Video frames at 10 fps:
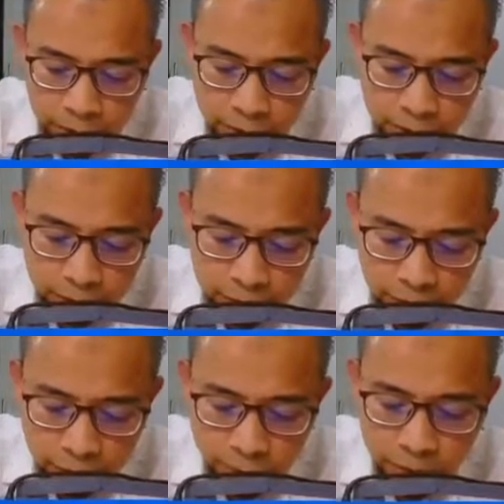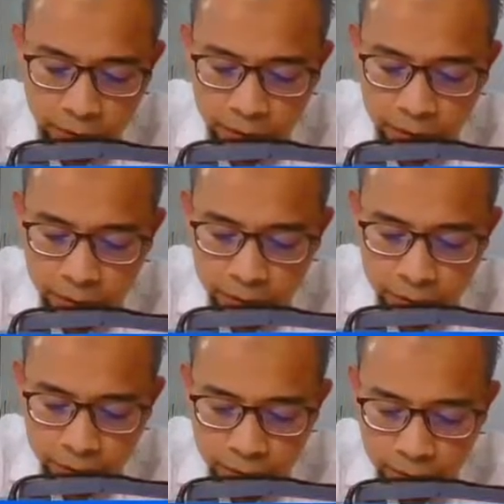This is our
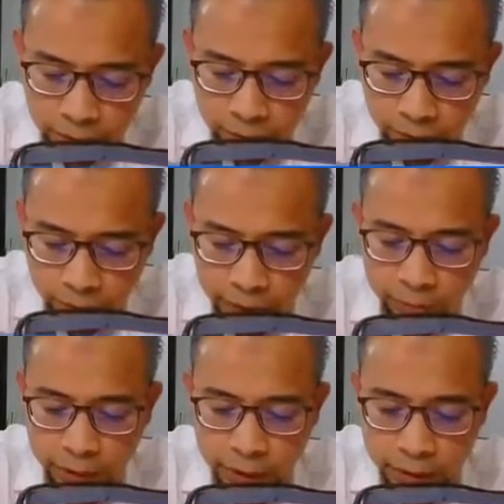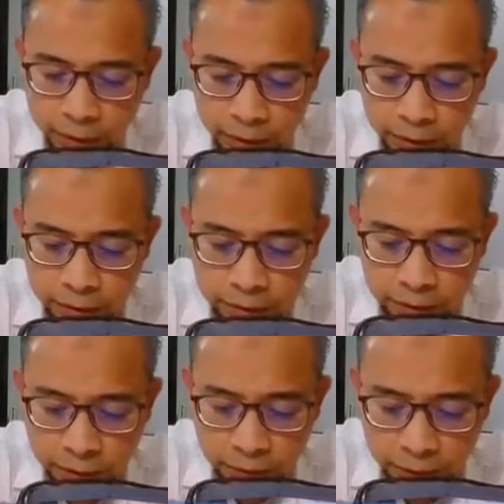Y bar, and this is
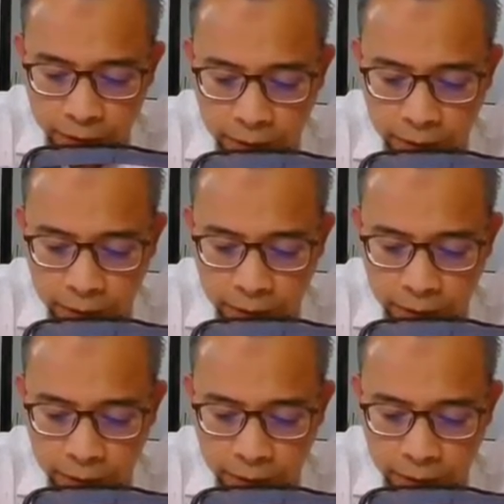our